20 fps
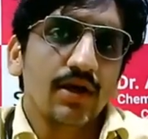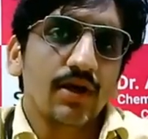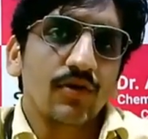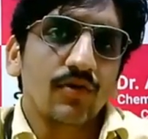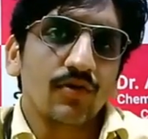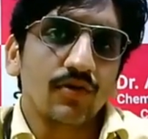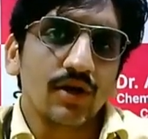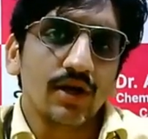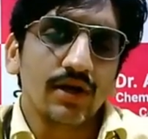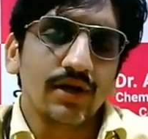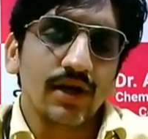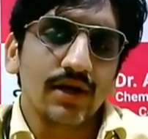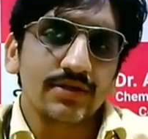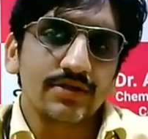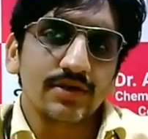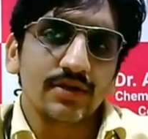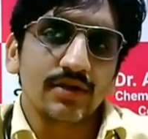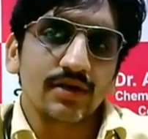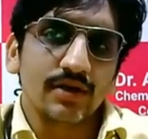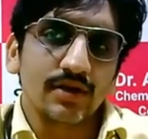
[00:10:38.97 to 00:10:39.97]
Oral
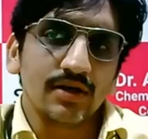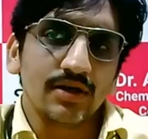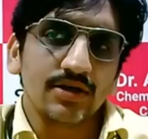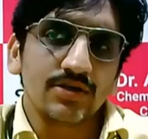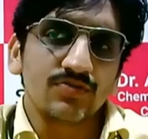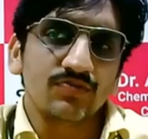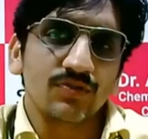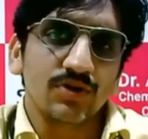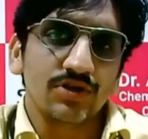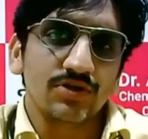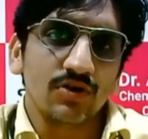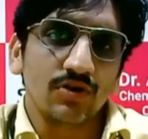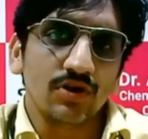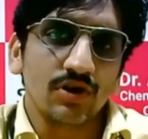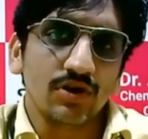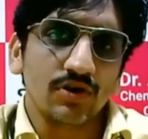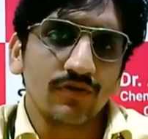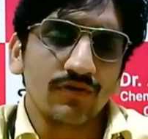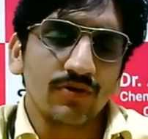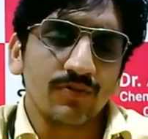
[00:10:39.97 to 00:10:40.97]
cancer occurs in
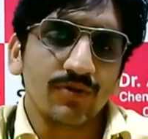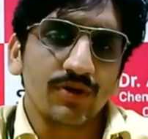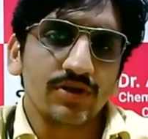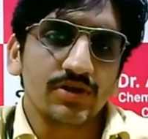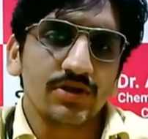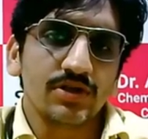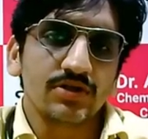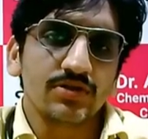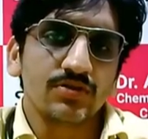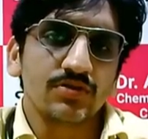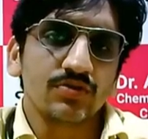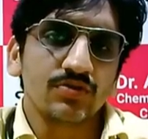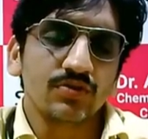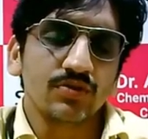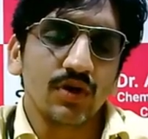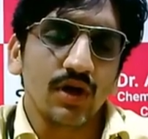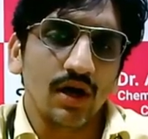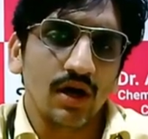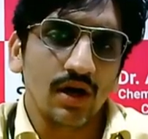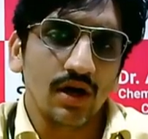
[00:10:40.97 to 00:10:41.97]
majority of the patients
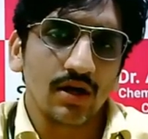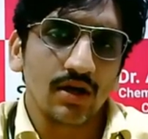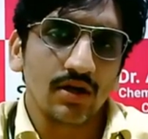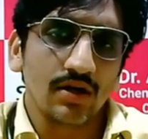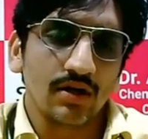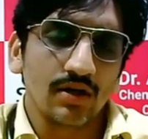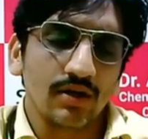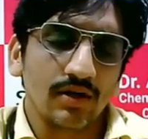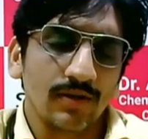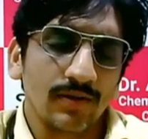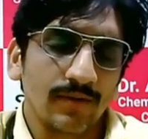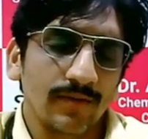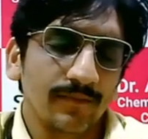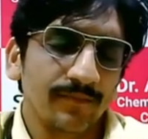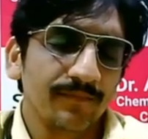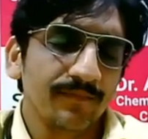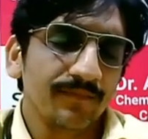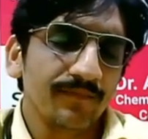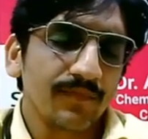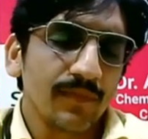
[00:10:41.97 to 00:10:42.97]
who are
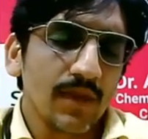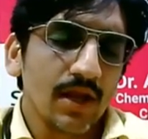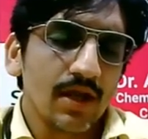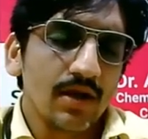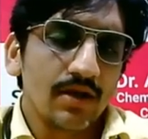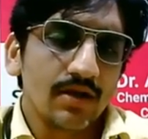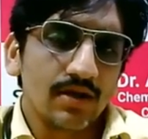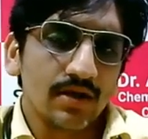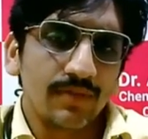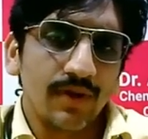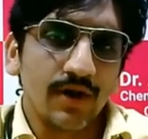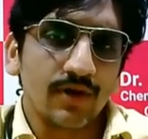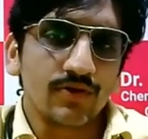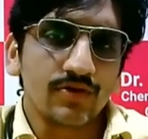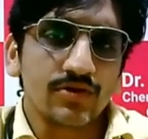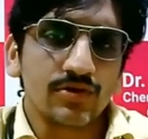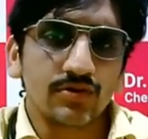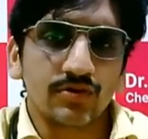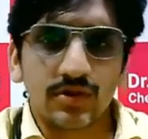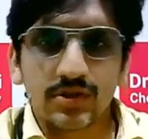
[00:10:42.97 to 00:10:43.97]
tobacco
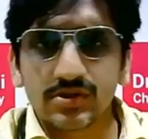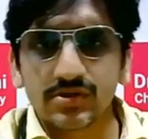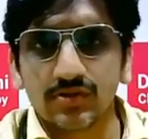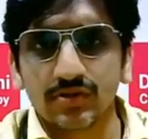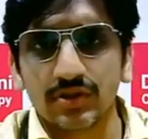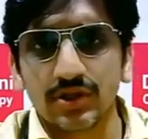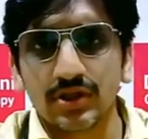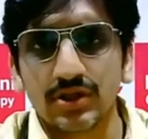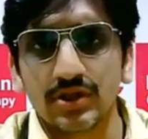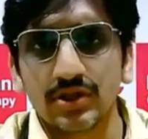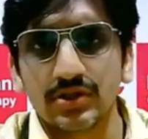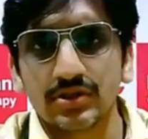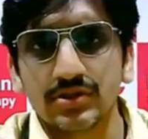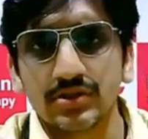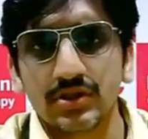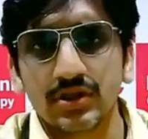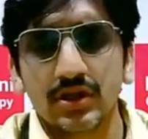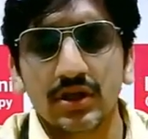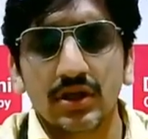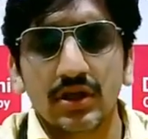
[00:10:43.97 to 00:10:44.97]
chewers, so there is
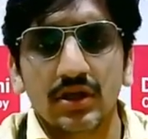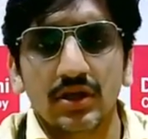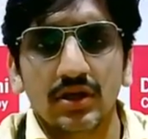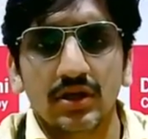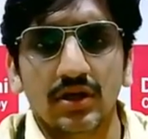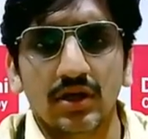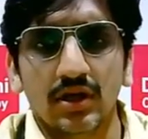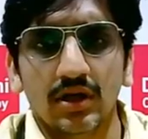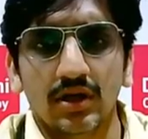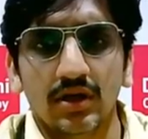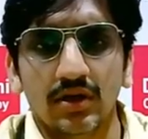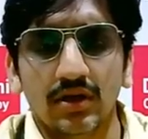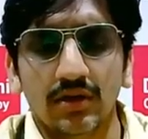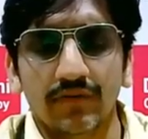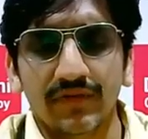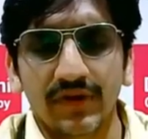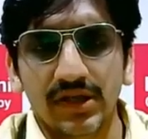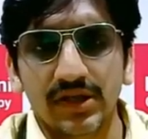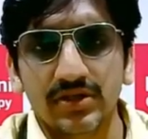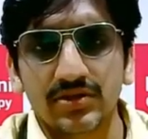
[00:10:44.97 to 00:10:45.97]
a
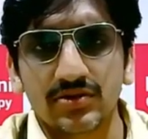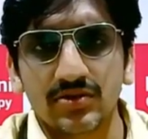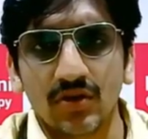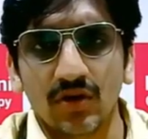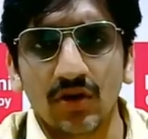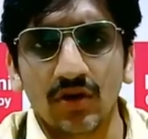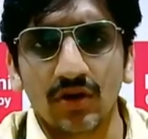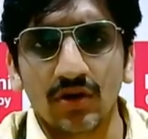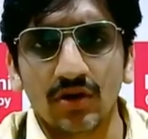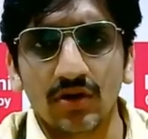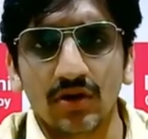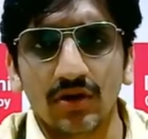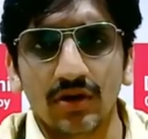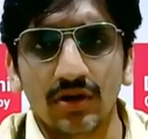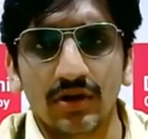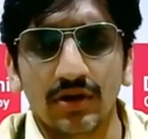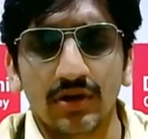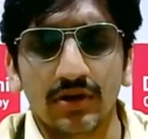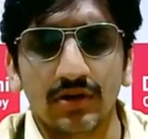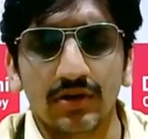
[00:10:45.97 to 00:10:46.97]
very strong
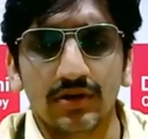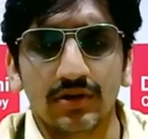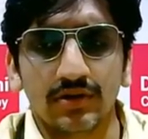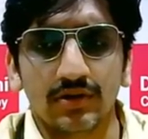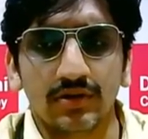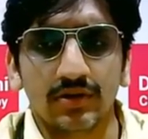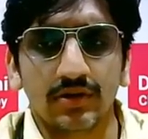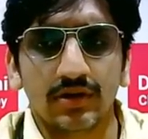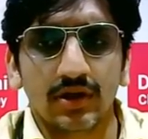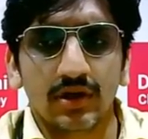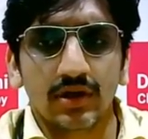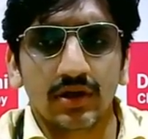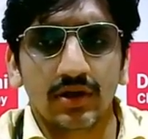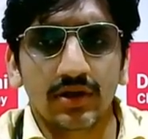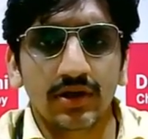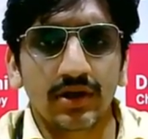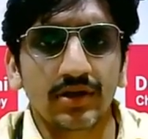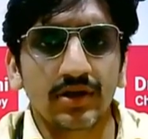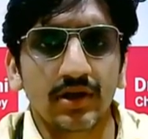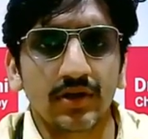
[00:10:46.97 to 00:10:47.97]

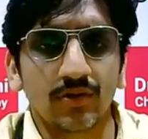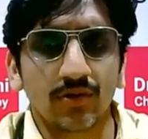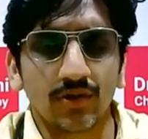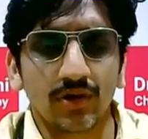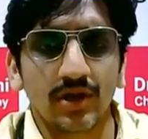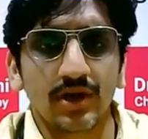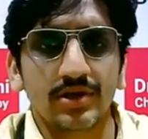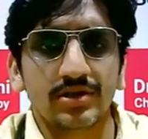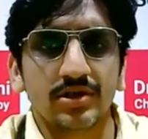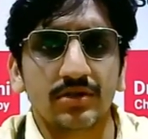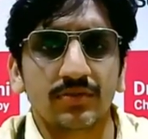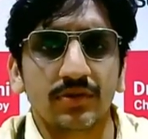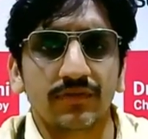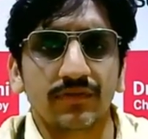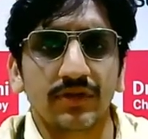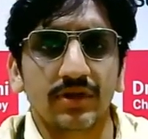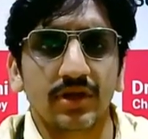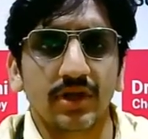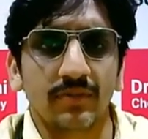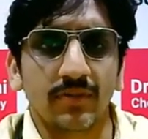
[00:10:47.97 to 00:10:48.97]
linear correlation
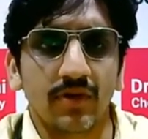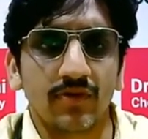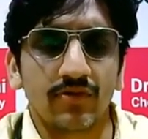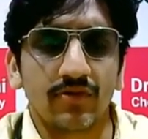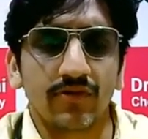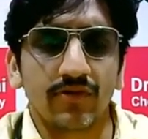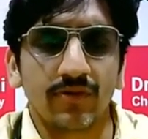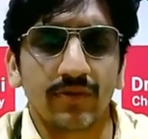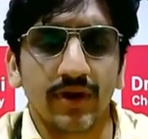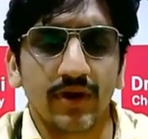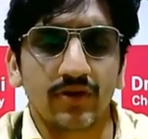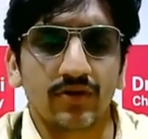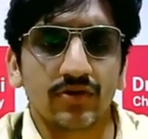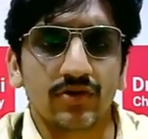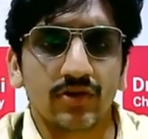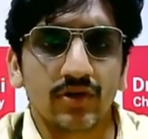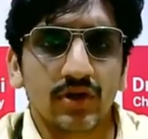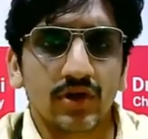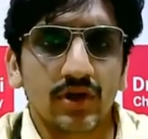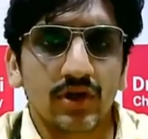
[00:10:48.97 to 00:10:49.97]
between the amount of
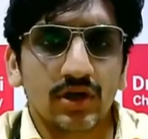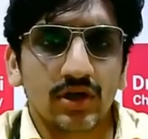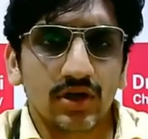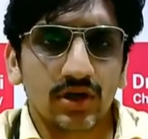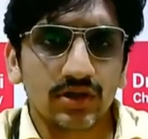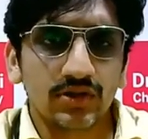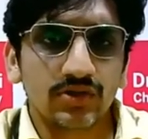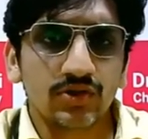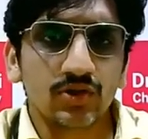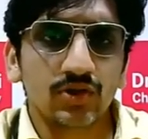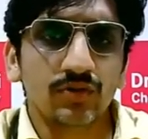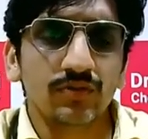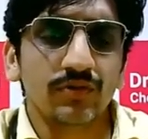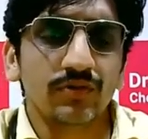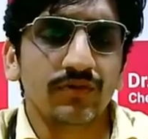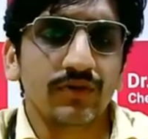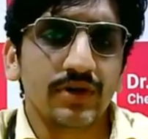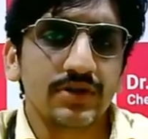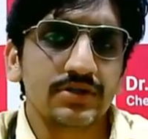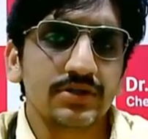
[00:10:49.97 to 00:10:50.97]
tobacco
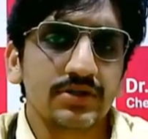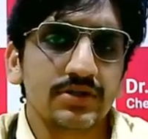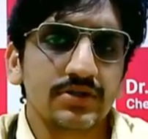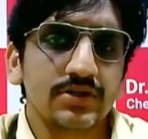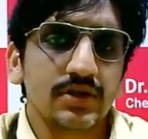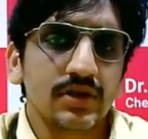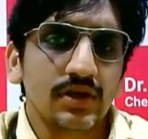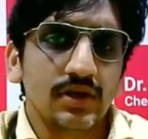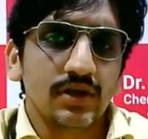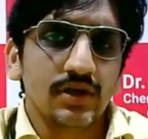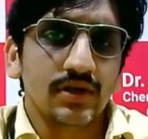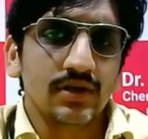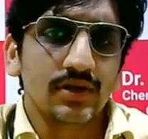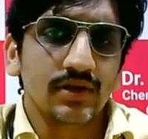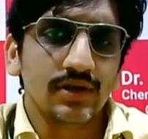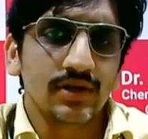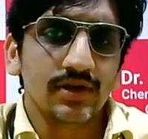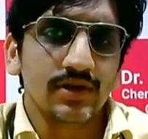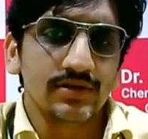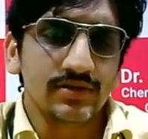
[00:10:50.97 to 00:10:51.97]
consumed versus
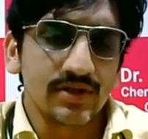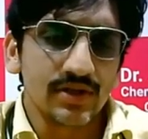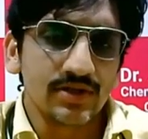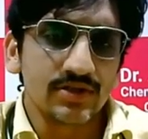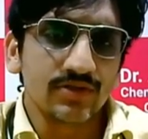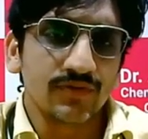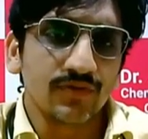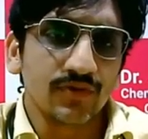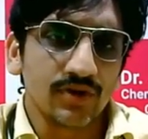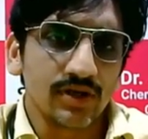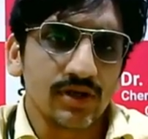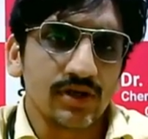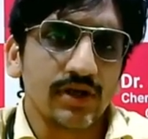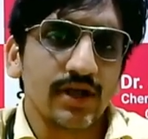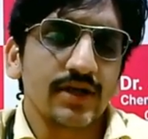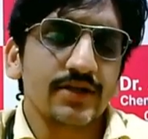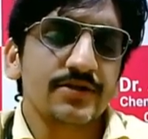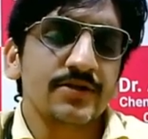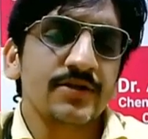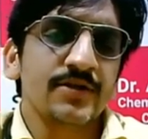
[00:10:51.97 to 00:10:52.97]
the incidence of oral
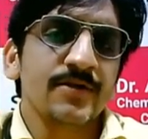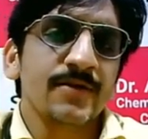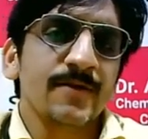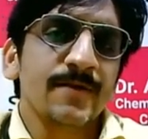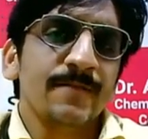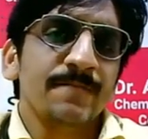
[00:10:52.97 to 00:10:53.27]
cancer.